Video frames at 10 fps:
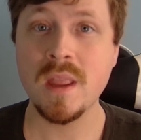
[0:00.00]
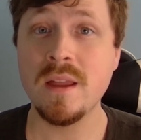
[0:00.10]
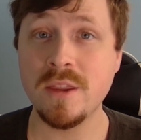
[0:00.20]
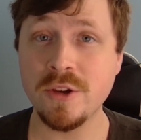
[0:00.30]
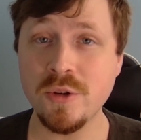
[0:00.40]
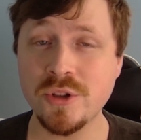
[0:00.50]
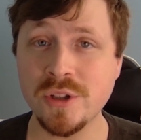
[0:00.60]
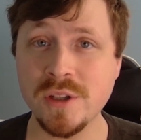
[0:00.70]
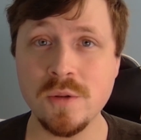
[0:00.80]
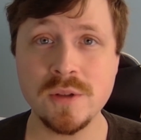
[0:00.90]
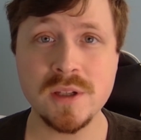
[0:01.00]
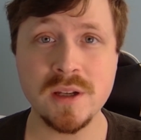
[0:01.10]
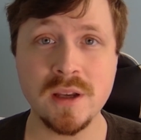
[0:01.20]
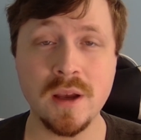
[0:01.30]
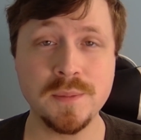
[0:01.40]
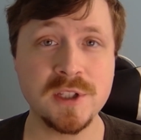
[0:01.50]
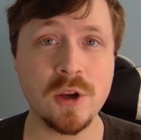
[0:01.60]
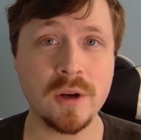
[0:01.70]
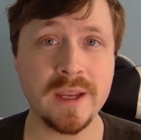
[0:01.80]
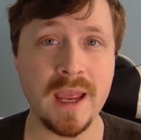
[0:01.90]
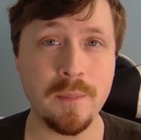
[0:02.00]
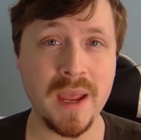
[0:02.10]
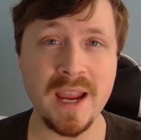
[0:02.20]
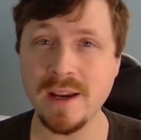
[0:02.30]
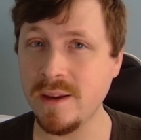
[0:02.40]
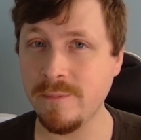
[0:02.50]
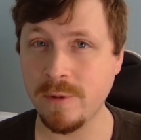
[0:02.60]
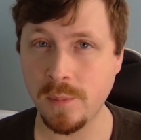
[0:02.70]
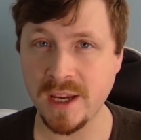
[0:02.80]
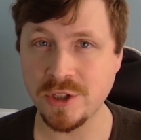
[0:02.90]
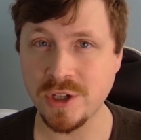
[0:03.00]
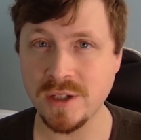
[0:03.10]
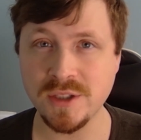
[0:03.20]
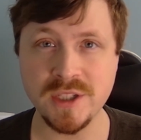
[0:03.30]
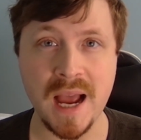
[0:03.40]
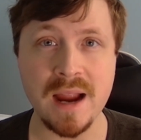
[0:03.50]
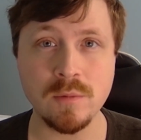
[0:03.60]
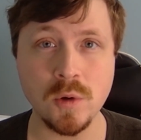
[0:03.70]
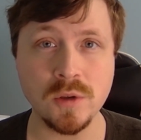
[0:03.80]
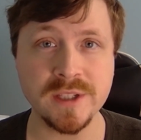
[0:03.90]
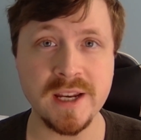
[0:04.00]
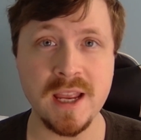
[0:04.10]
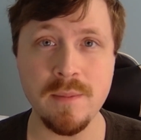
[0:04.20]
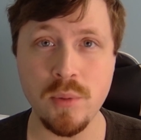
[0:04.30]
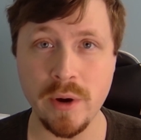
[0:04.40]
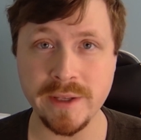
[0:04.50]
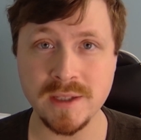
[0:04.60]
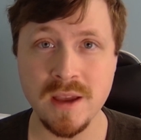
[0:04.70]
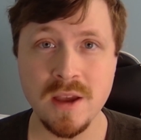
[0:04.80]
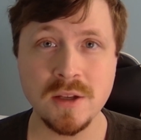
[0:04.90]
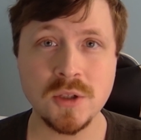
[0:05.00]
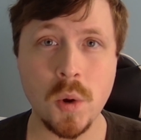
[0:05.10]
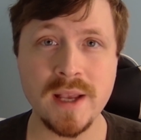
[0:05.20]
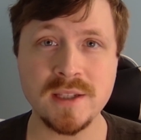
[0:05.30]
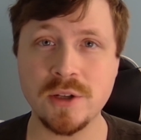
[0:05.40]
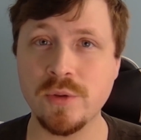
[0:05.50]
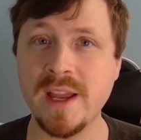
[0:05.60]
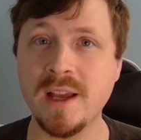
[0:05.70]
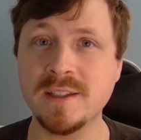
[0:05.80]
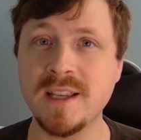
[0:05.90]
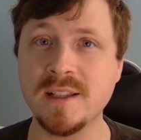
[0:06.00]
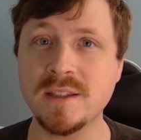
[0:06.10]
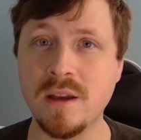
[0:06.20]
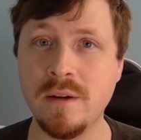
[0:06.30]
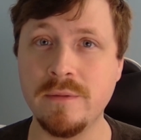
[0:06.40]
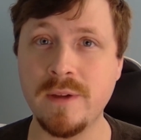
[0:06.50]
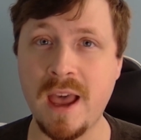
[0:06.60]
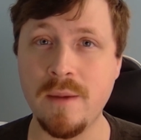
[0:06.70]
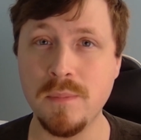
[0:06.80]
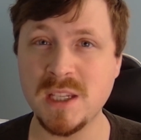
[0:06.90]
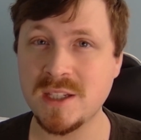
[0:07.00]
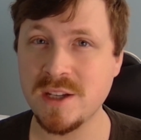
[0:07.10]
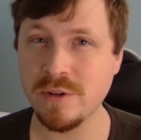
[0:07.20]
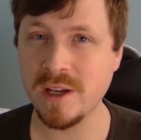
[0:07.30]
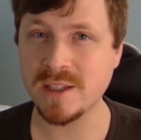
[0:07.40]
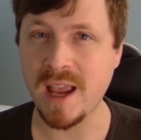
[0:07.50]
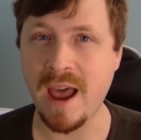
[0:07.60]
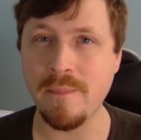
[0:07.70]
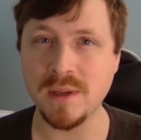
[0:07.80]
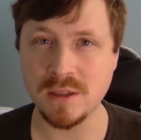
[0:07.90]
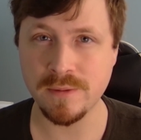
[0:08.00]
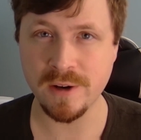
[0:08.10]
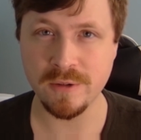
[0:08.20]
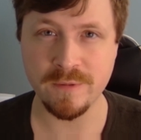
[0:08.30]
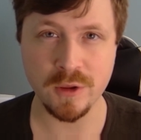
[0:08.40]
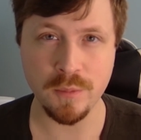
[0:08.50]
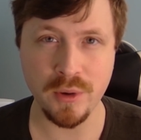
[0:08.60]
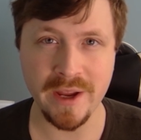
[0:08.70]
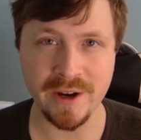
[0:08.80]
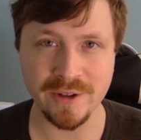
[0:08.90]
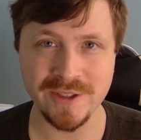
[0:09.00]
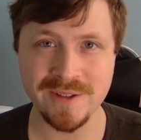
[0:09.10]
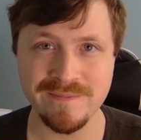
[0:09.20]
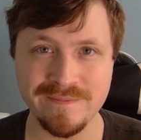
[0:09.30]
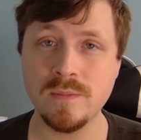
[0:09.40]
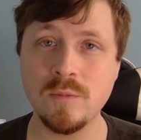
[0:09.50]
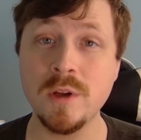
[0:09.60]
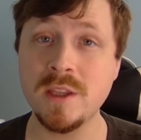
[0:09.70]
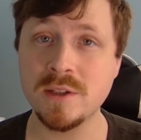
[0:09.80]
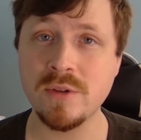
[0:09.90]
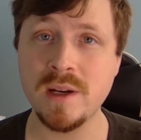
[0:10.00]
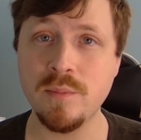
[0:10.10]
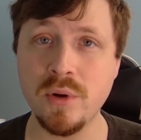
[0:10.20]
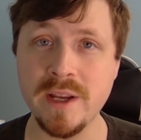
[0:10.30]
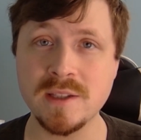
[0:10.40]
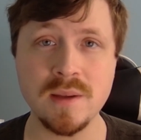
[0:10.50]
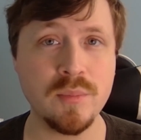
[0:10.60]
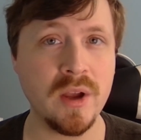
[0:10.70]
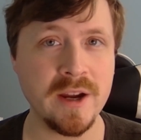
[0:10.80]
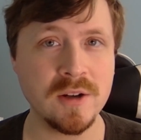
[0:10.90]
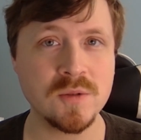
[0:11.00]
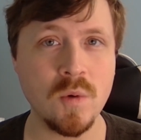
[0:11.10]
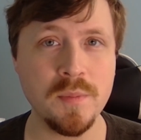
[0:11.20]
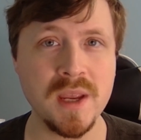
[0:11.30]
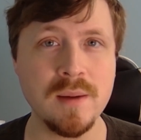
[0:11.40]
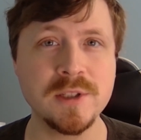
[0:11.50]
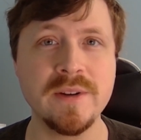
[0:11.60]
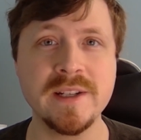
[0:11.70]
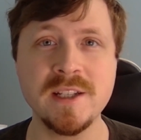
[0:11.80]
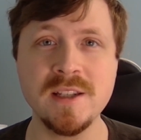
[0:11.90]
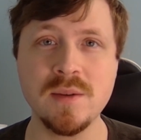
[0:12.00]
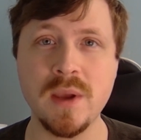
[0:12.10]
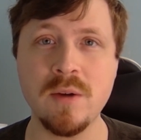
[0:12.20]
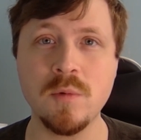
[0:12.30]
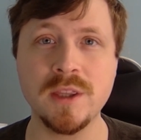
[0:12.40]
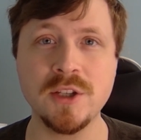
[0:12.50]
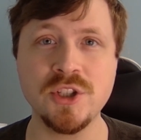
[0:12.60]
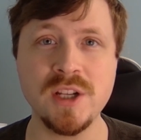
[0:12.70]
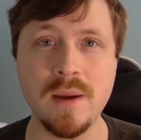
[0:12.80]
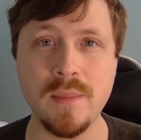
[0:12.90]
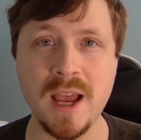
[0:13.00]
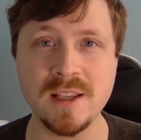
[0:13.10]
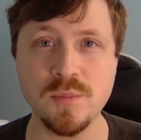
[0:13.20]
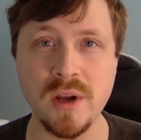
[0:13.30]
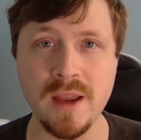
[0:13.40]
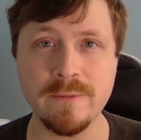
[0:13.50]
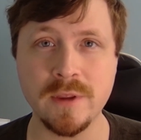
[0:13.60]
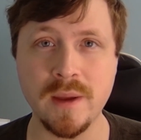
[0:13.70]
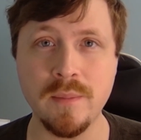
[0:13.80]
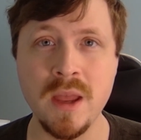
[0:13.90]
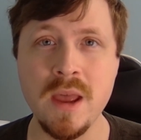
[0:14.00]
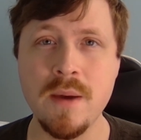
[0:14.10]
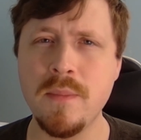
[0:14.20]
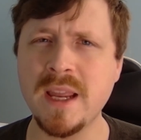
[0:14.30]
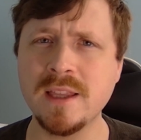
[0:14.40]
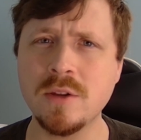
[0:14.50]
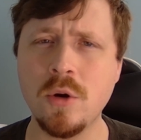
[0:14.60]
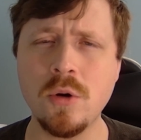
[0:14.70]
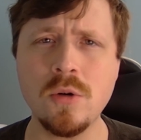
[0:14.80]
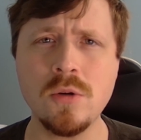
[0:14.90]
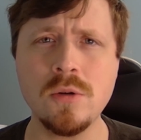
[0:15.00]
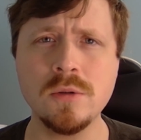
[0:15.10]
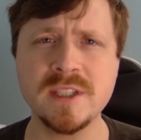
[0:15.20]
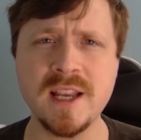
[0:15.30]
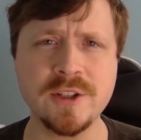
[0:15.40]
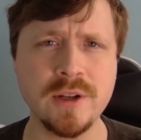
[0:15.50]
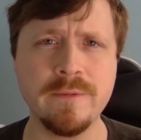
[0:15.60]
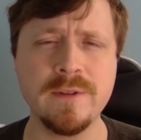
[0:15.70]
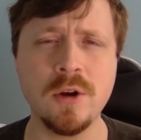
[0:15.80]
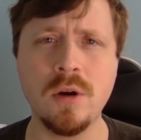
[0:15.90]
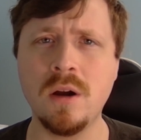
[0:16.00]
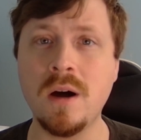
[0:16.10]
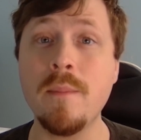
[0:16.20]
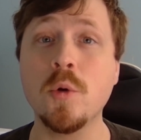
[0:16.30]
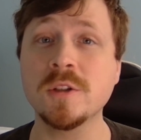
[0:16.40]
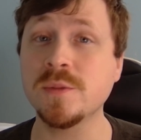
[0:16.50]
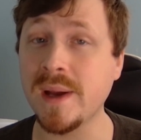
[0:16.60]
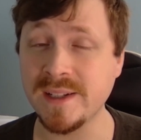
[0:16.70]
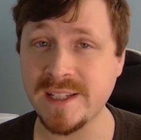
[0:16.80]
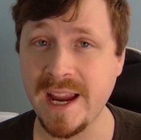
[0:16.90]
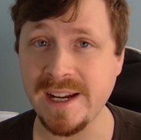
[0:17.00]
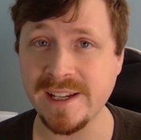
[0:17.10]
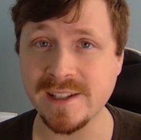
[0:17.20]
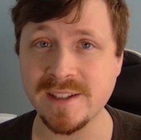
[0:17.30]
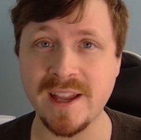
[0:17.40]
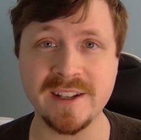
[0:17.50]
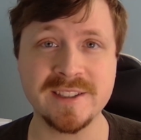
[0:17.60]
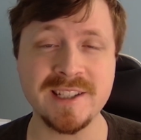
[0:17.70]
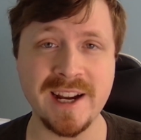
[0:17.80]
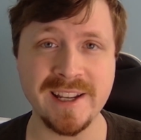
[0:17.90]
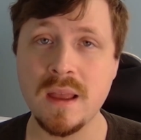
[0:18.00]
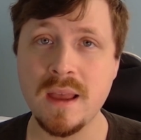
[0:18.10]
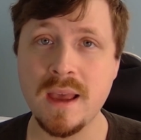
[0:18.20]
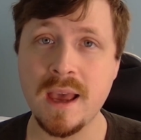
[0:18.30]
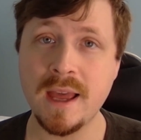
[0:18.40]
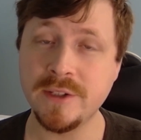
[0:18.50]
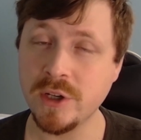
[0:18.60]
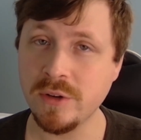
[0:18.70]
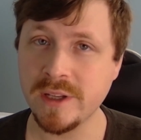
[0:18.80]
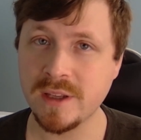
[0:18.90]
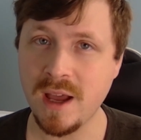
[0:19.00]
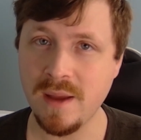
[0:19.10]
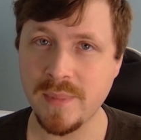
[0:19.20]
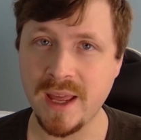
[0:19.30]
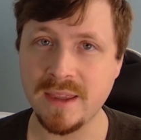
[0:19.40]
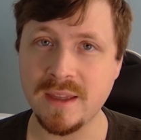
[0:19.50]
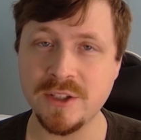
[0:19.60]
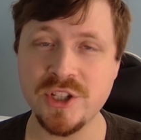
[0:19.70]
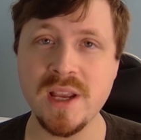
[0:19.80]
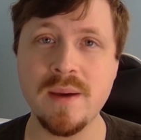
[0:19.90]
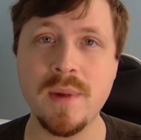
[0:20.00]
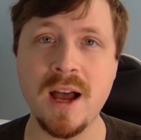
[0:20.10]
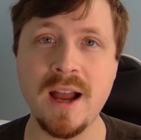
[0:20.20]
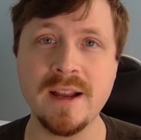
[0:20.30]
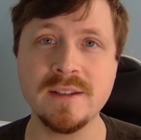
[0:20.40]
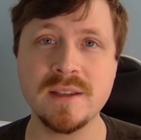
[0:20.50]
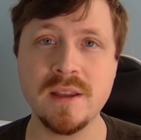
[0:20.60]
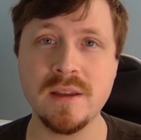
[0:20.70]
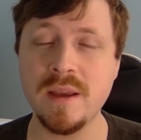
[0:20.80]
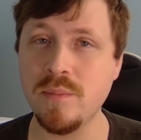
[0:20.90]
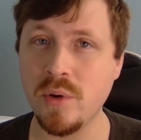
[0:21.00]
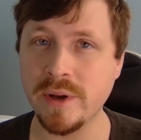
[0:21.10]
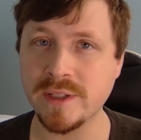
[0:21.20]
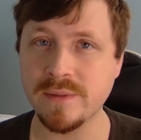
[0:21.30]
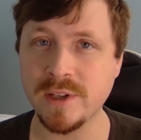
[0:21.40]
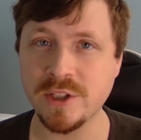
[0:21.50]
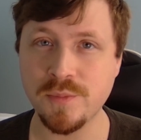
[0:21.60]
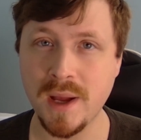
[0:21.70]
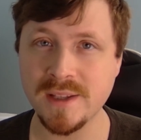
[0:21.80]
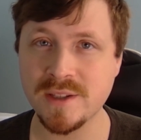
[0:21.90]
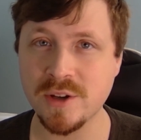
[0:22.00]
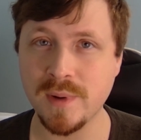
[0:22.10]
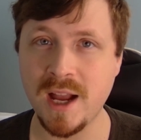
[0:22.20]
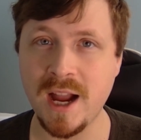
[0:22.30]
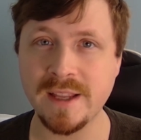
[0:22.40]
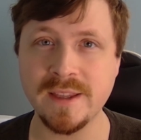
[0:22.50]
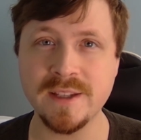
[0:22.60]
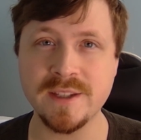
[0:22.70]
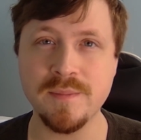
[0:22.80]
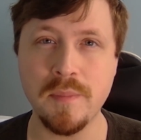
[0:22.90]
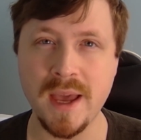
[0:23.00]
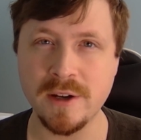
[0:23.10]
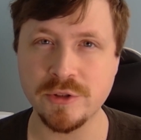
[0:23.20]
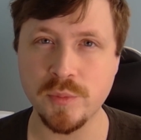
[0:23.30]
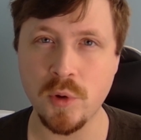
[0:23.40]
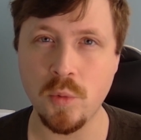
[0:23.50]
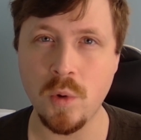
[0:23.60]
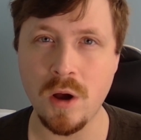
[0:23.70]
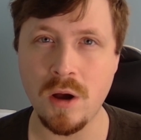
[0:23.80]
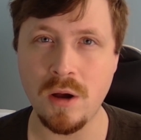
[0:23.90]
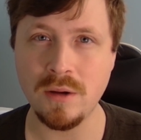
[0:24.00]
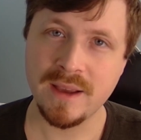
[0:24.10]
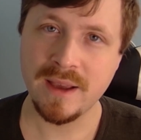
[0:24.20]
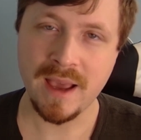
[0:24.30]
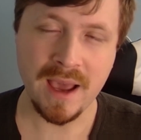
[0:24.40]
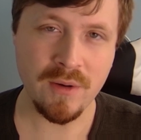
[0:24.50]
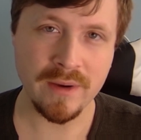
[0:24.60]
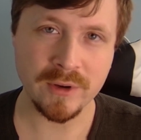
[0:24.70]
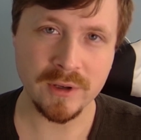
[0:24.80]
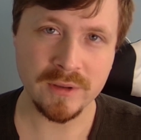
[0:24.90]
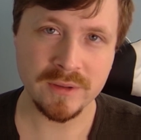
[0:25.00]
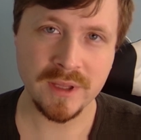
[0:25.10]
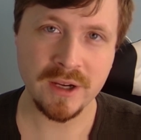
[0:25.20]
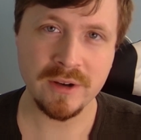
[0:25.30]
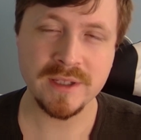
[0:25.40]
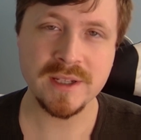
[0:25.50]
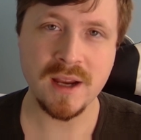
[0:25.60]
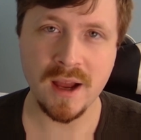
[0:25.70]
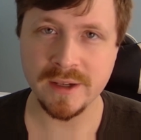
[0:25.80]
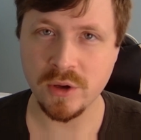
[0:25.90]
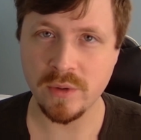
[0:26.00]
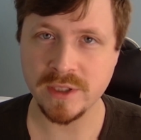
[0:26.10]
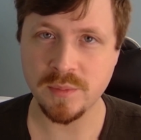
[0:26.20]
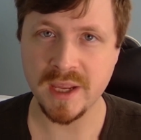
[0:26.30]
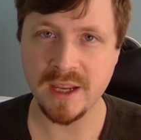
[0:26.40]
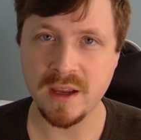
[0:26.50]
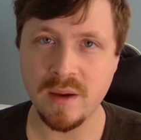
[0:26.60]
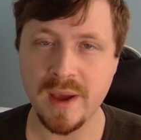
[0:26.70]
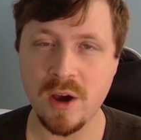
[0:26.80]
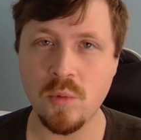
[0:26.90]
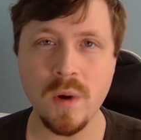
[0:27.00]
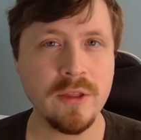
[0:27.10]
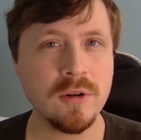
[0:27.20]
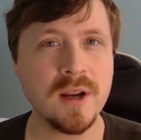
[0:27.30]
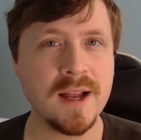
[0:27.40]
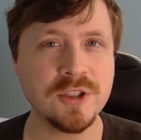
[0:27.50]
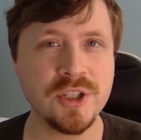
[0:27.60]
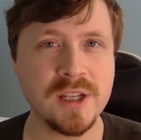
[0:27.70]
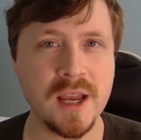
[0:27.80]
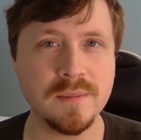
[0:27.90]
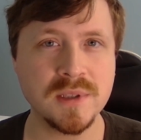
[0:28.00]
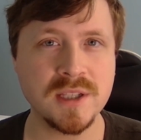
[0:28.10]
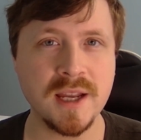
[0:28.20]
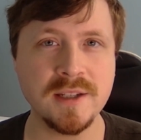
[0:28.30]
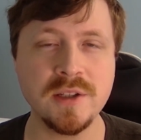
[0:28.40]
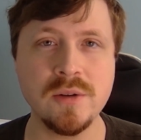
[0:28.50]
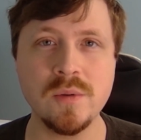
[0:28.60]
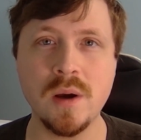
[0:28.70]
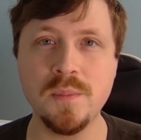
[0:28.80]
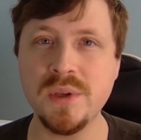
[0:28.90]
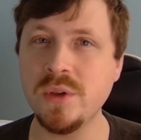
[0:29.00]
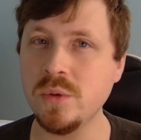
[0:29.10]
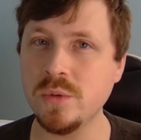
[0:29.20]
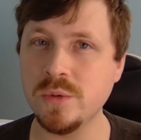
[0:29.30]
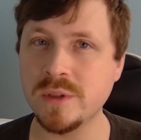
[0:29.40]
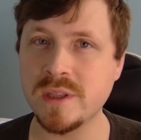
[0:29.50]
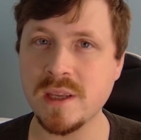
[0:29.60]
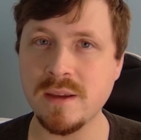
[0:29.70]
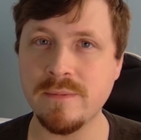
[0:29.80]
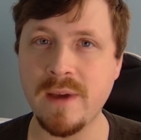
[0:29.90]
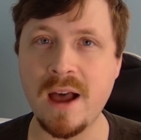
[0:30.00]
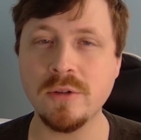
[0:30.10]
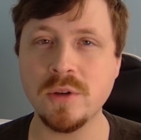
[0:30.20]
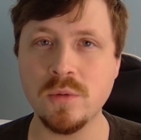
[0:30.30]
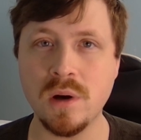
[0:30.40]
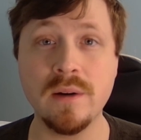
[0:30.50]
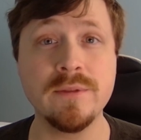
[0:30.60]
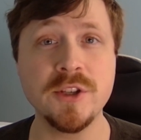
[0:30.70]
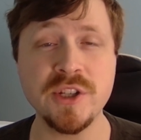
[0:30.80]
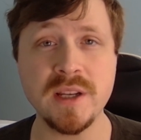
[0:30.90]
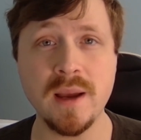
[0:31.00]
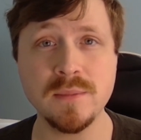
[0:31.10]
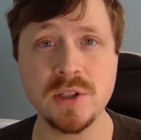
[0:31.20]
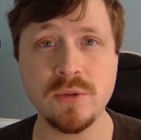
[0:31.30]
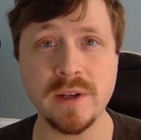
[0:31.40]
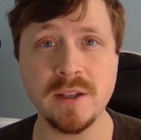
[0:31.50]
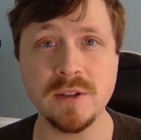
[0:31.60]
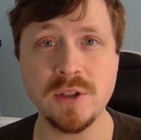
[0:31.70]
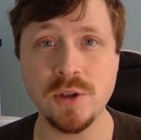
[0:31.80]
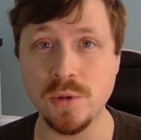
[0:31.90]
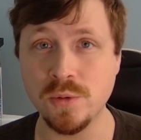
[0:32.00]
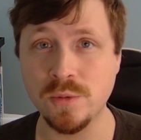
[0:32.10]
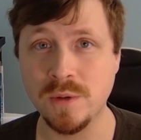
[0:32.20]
They're usually used to obscure campaign information, die rolls, and hit points so as to create a sense of mysterious atmosphere for the players. With the screen in place, the players won't be able to anticipate what the GM has planned for them, making the whole session feel a lot more spontaneous and exciting. And during combat, the GM hides the hit points of each monster behind this impenetrable wall. However, there is an ongoing debate about whether or not GMs tend to abuse the value of the GM screen to